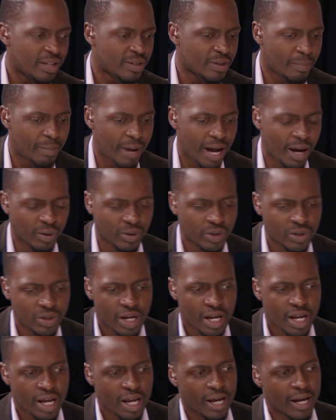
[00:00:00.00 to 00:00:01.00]
us about
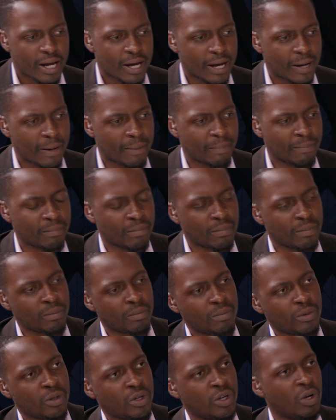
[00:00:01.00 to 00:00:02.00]
um,
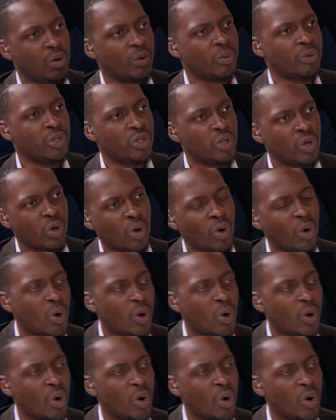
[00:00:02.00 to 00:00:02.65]
you know your